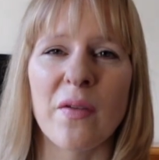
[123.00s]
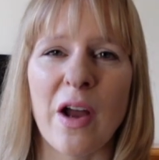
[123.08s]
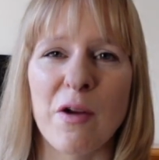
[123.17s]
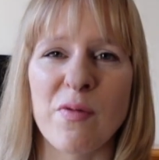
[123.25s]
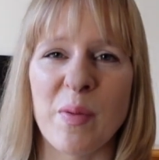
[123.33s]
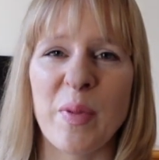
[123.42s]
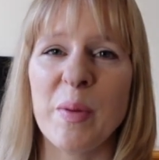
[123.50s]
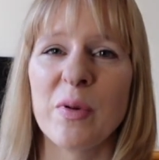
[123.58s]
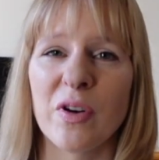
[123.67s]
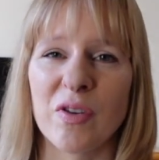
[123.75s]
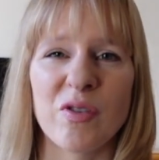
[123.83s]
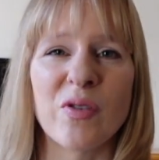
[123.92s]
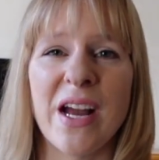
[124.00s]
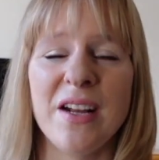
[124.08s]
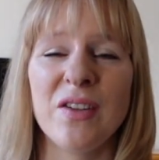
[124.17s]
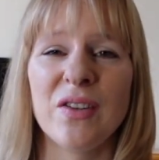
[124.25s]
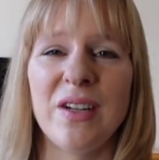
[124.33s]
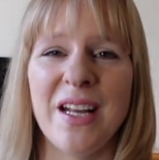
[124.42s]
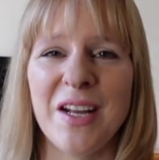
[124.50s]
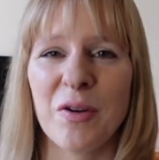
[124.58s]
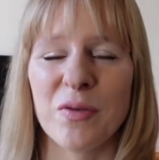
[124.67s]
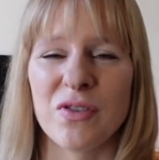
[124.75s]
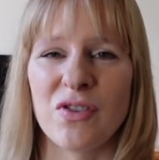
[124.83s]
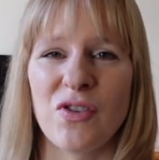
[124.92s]
around where people are trying to link
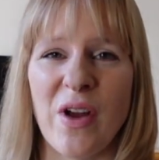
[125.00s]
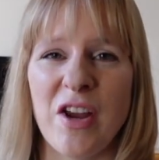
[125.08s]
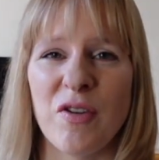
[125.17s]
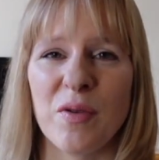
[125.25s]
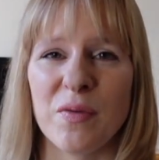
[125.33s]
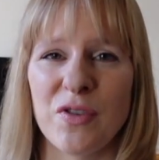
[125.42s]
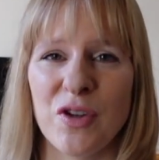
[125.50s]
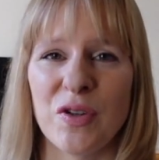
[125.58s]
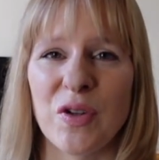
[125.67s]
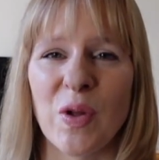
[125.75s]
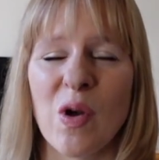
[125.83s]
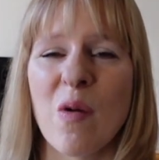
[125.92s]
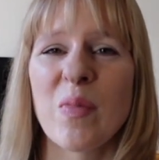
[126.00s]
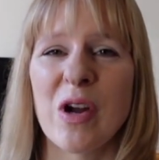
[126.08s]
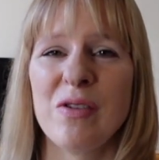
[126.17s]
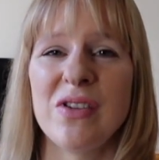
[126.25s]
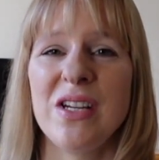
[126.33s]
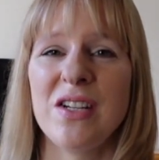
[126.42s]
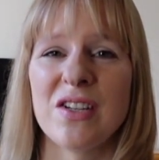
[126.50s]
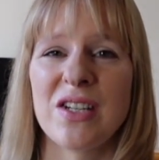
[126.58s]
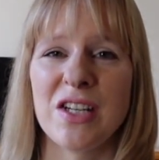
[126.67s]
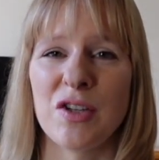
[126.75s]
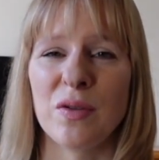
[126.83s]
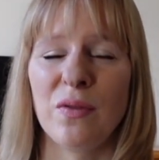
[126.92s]
concentration of certain compounds in
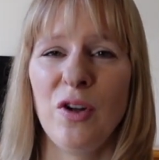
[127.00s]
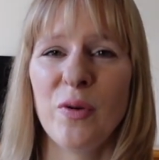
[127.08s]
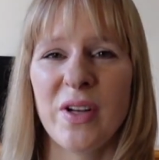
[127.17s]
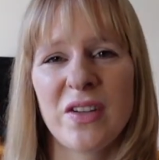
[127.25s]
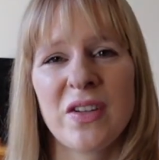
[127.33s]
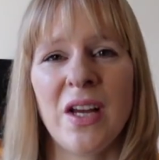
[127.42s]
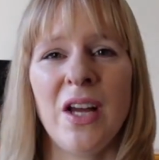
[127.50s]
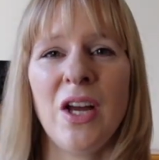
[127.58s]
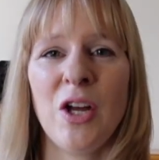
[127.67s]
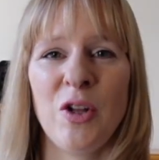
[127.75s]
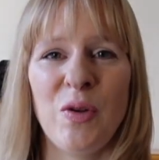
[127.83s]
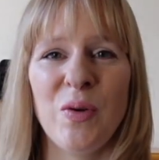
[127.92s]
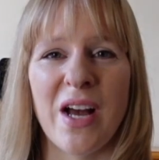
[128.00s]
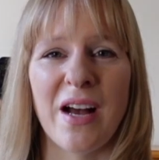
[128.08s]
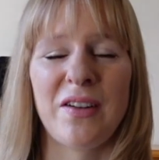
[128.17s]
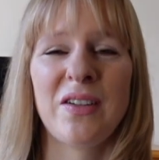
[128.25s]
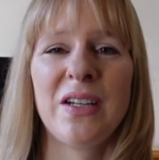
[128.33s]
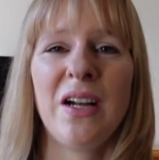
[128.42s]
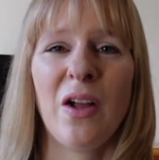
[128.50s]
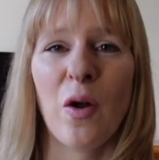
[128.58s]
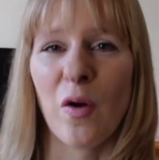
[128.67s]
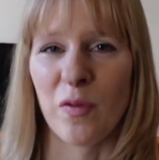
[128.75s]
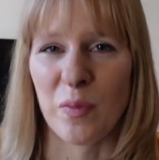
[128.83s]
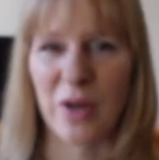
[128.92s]
interstitial fluids to that of